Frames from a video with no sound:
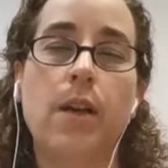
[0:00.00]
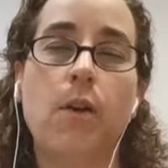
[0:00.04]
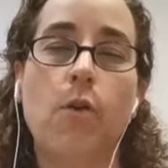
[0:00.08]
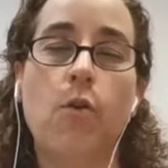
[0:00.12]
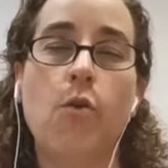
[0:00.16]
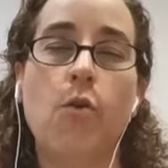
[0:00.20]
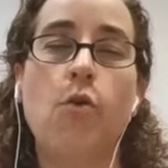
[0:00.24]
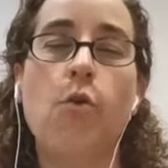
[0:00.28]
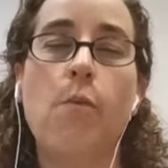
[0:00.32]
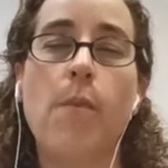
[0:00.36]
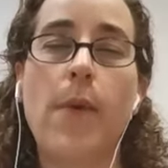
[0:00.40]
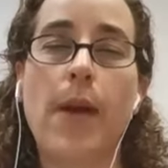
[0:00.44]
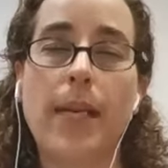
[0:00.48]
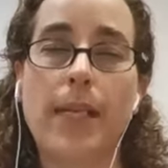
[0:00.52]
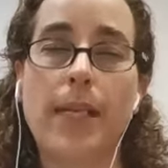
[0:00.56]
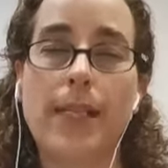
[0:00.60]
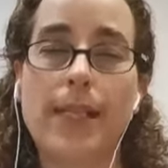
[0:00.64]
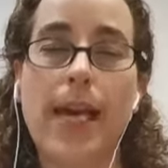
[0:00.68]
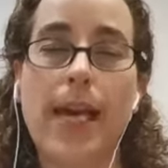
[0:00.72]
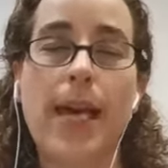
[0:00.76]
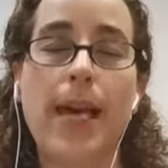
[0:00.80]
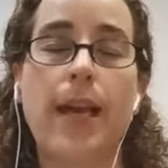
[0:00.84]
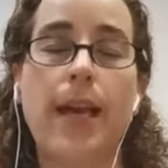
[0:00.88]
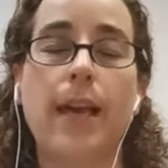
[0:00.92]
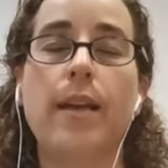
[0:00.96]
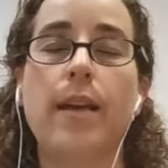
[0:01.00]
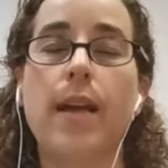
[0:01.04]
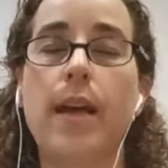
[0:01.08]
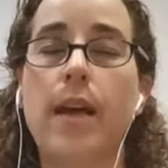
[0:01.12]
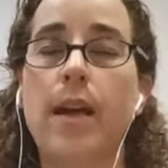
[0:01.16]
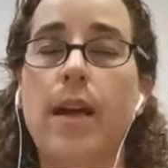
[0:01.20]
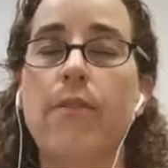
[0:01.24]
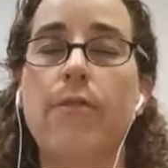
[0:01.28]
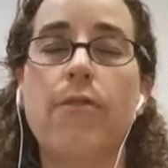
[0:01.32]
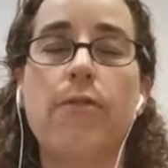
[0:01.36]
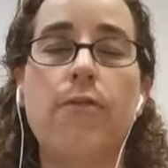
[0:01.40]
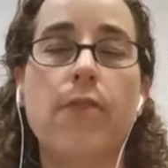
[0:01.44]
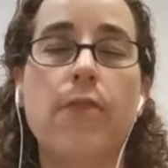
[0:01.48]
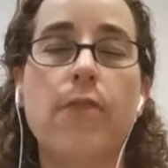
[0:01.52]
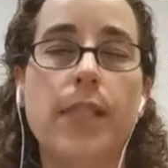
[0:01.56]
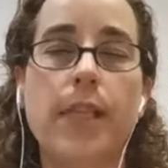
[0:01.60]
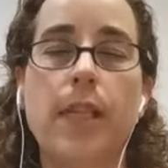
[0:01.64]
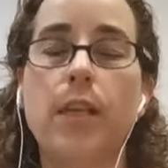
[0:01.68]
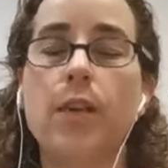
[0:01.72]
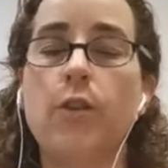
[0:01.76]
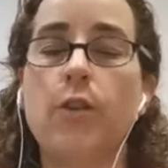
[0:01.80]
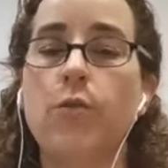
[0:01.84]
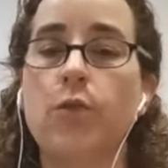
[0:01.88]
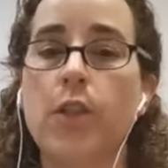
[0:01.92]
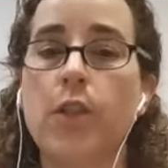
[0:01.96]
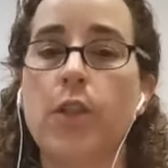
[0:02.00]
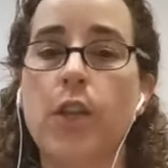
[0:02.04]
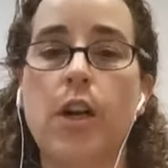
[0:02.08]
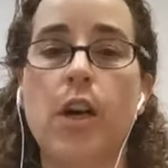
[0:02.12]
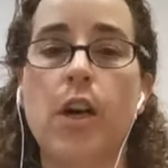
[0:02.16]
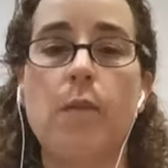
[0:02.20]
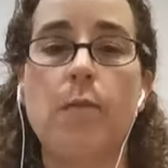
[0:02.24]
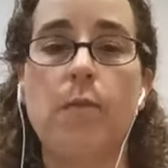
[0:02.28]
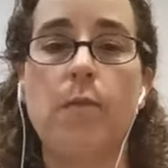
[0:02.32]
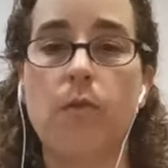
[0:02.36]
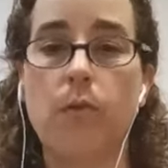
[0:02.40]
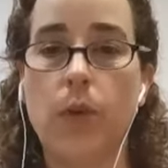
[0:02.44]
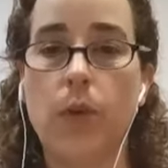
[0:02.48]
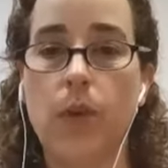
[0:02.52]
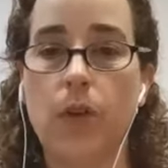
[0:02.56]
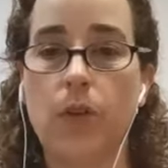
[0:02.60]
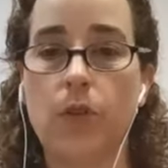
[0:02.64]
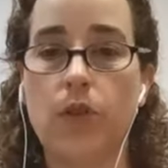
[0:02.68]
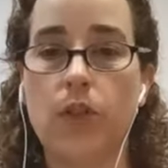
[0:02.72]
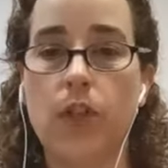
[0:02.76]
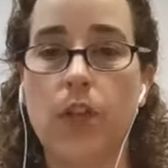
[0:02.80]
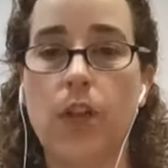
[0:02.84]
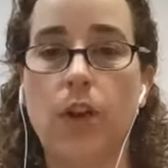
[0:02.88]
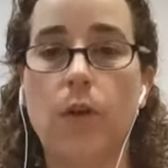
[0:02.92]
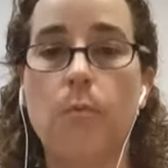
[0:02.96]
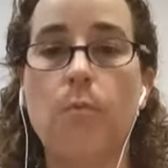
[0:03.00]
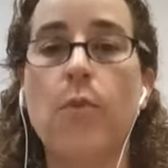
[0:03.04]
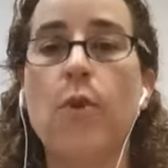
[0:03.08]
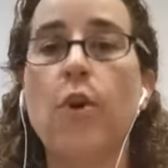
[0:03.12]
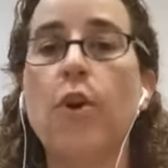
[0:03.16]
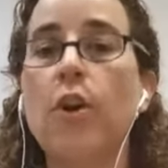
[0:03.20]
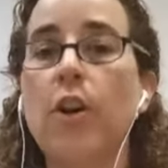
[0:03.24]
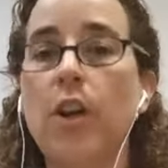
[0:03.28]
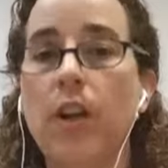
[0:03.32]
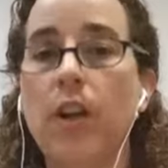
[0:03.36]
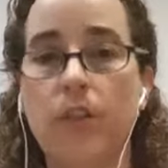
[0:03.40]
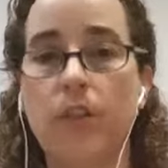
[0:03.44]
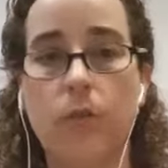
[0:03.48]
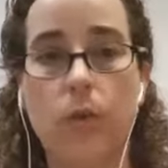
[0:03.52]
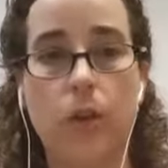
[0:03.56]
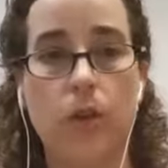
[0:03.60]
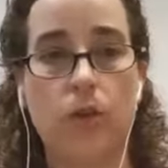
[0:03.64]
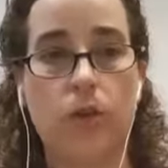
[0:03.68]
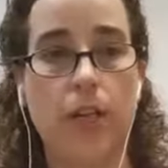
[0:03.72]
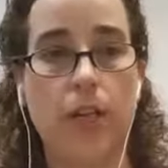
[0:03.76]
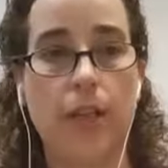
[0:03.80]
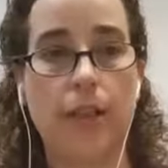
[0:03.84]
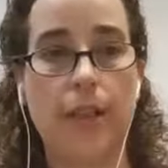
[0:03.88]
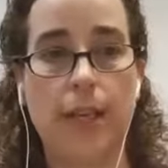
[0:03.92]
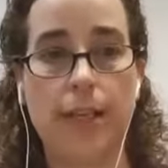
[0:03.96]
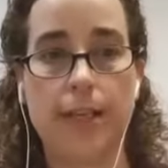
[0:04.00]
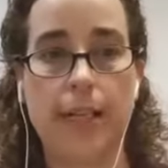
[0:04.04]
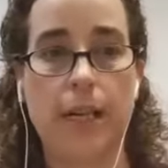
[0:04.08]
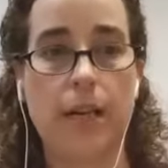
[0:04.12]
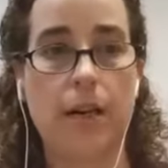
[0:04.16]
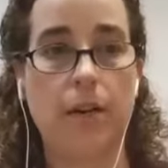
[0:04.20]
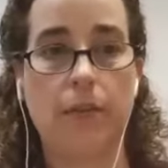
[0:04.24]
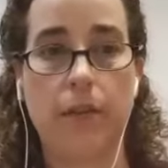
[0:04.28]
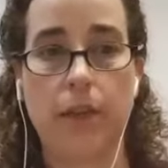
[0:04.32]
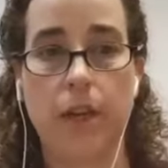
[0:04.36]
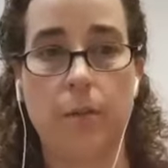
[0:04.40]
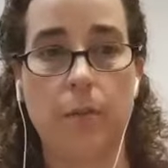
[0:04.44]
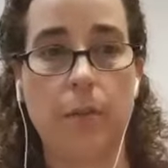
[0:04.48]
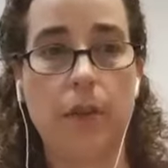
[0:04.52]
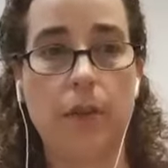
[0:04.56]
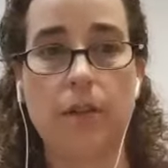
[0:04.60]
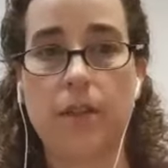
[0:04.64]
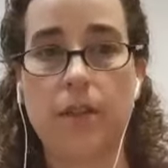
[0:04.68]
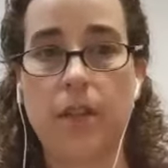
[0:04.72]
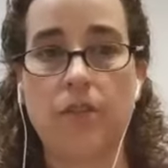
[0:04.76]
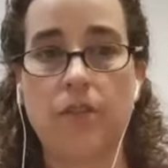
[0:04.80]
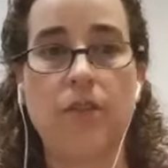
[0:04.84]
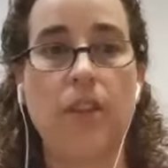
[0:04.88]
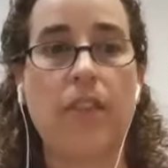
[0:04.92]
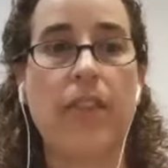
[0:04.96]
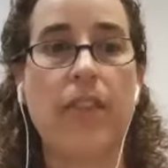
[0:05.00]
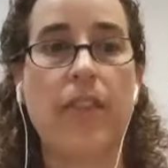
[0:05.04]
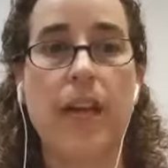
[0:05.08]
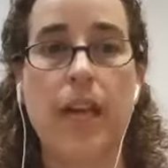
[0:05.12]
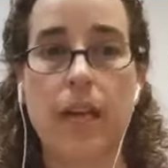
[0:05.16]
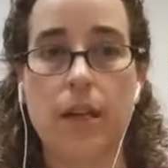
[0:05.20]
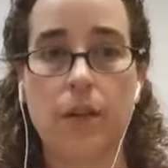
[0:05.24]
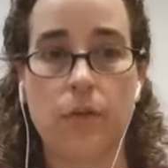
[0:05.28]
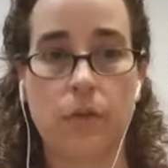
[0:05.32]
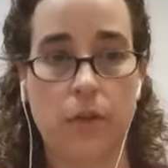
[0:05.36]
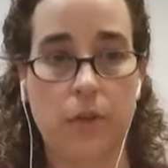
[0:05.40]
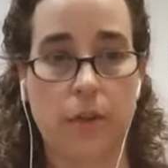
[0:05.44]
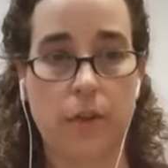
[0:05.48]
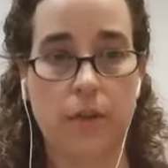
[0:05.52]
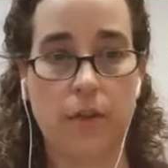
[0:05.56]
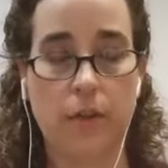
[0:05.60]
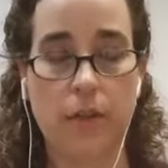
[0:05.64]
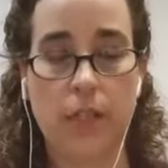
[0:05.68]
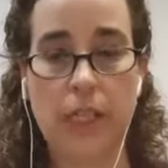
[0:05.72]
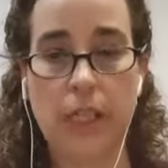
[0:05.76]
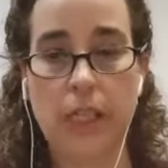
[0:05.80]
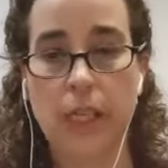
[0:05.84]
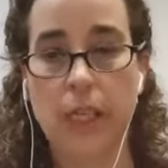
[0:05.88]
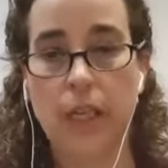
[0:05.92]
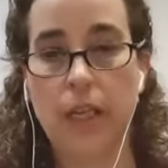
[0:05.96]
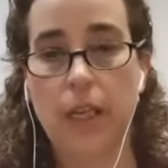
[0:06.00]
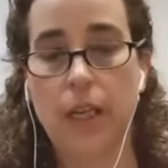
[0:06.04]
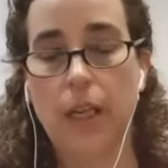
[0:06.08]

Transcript: or maintain every single type of wheelchair, model of wheelchair that is out there, because there are thousands.